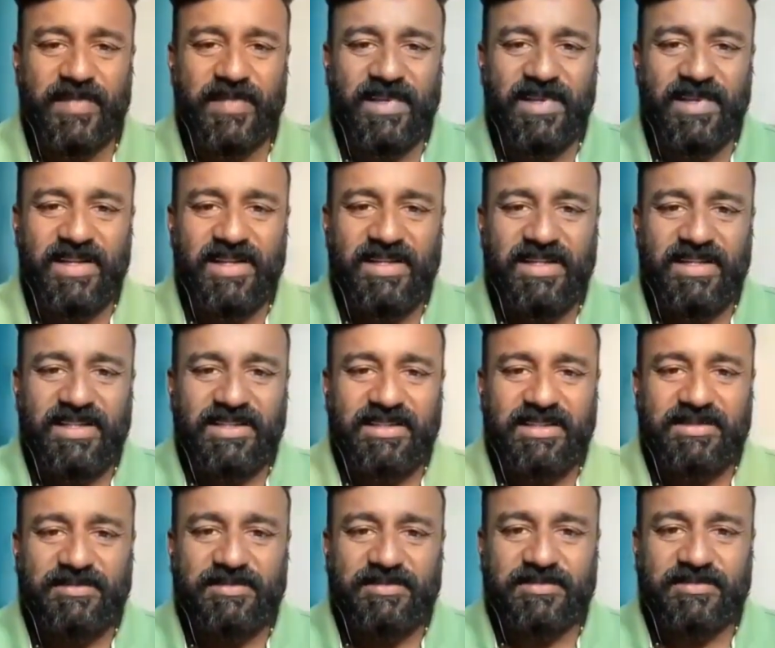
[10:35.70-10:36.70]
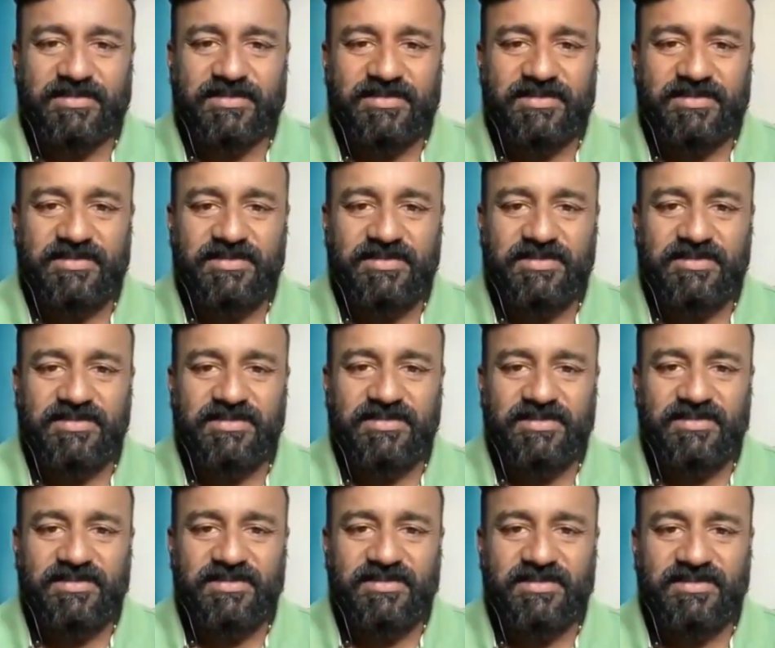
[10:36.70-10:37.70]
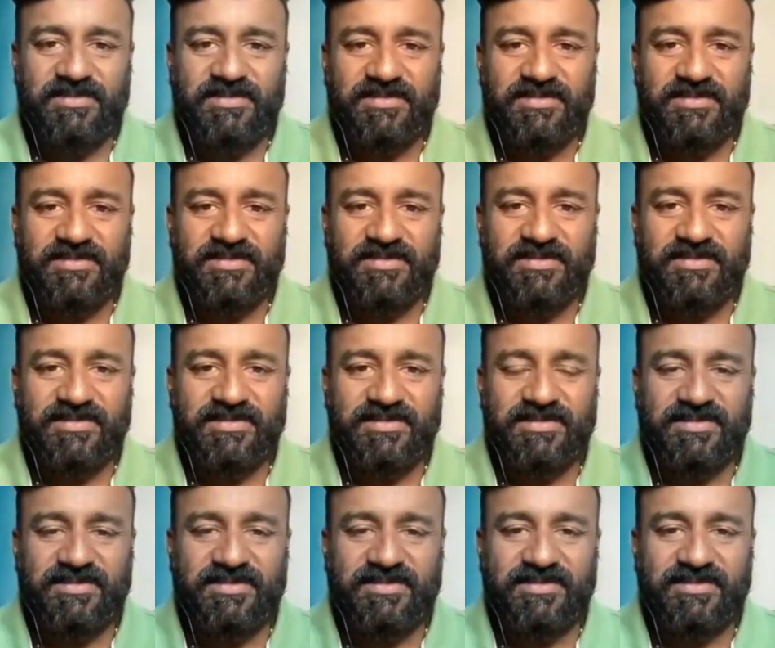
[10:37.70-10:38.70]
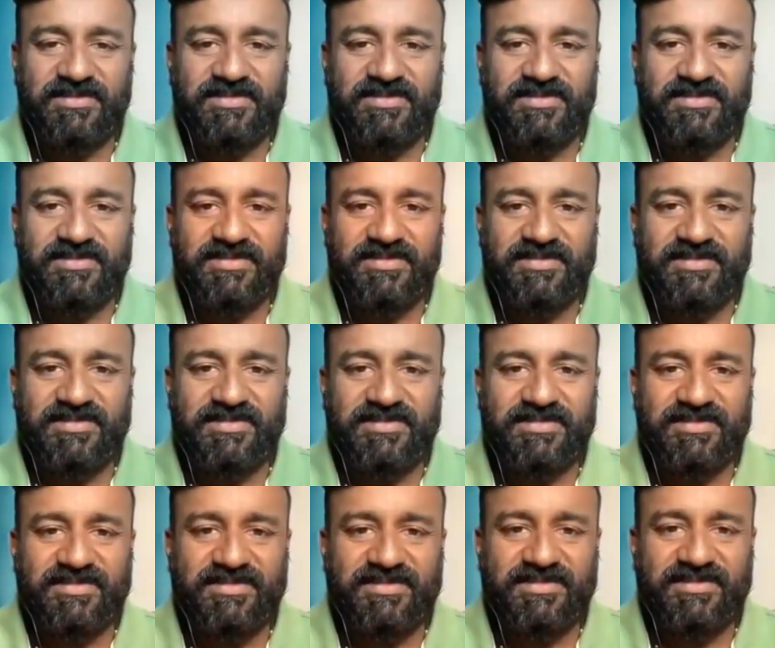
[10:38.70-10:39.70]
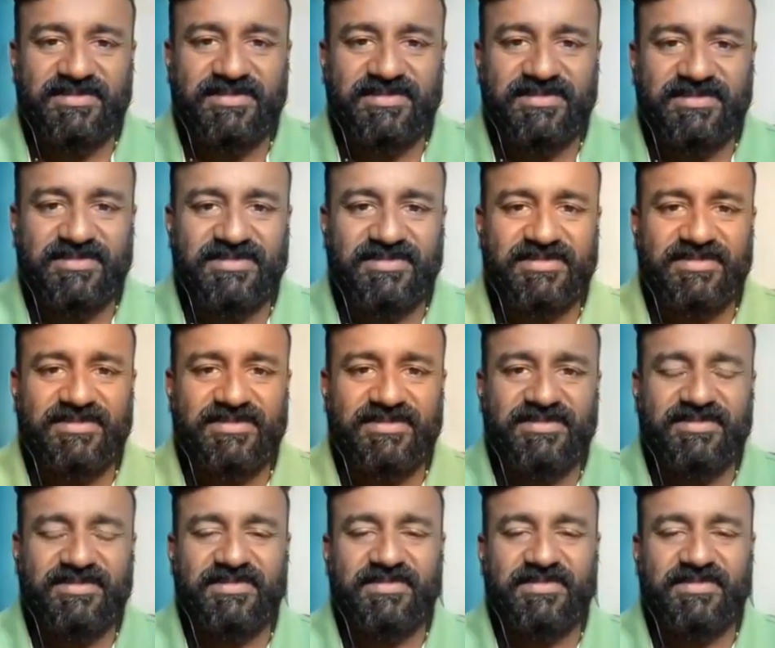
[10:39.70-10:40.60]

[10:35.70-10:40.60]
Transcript: [no speech]